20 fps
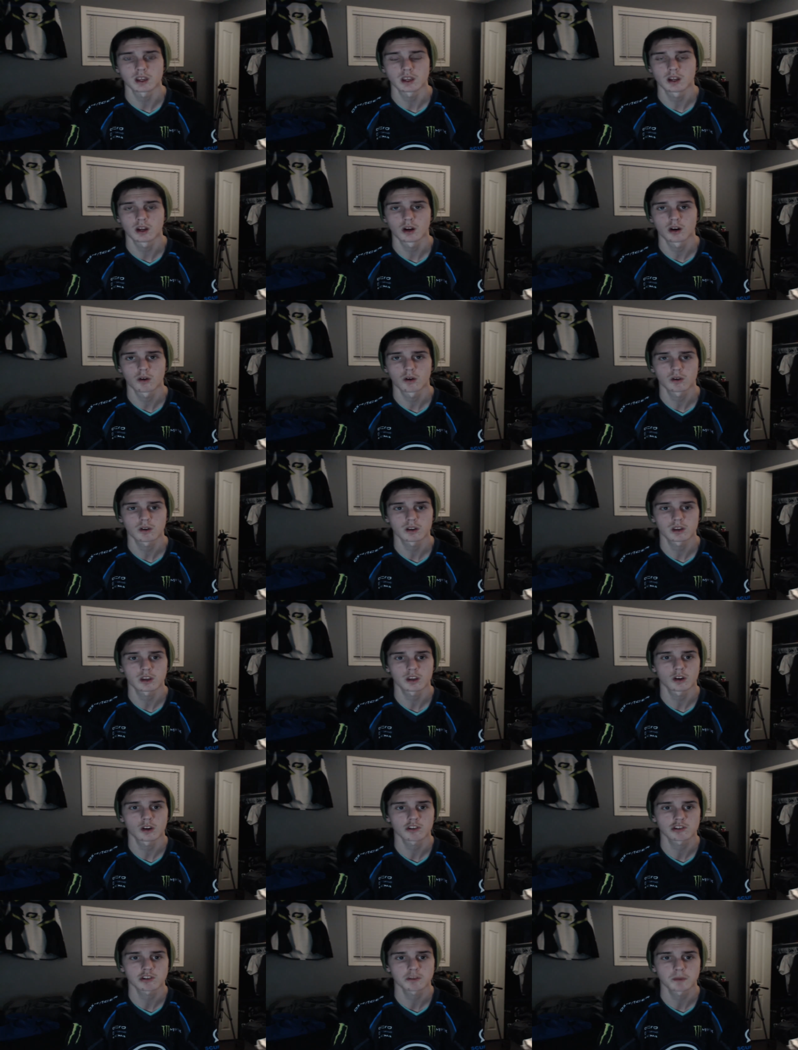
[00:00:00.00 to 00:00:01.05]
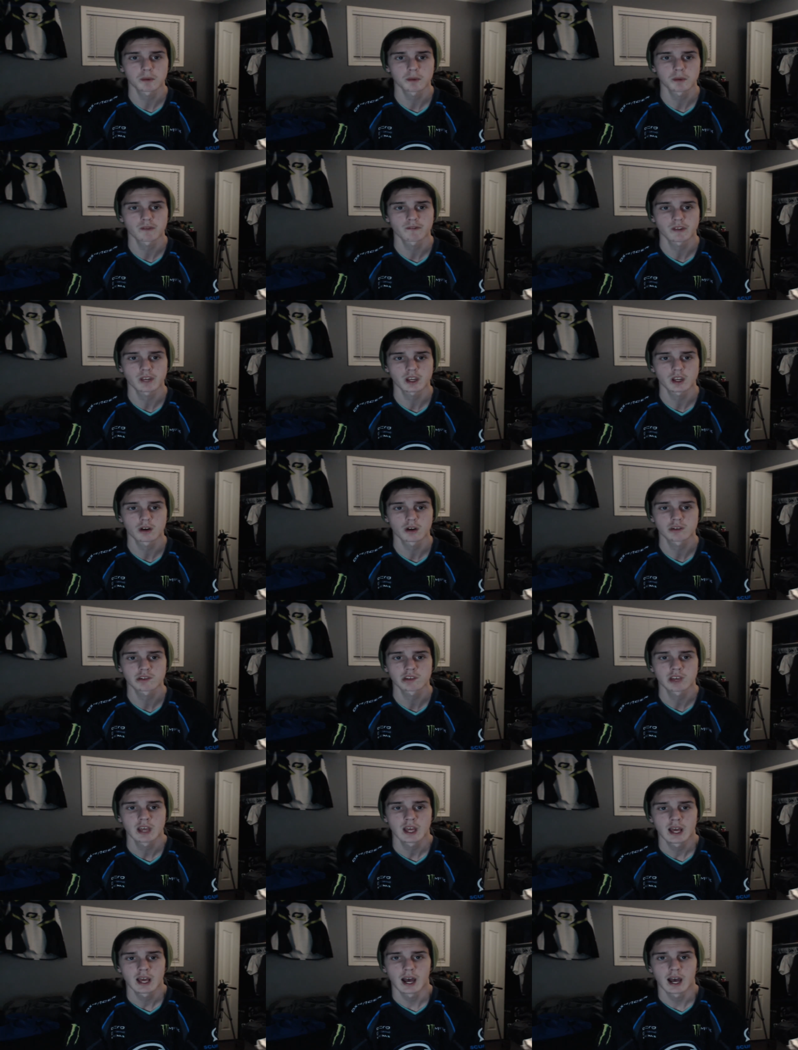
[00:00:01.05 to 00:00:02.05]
you know, some of my videos,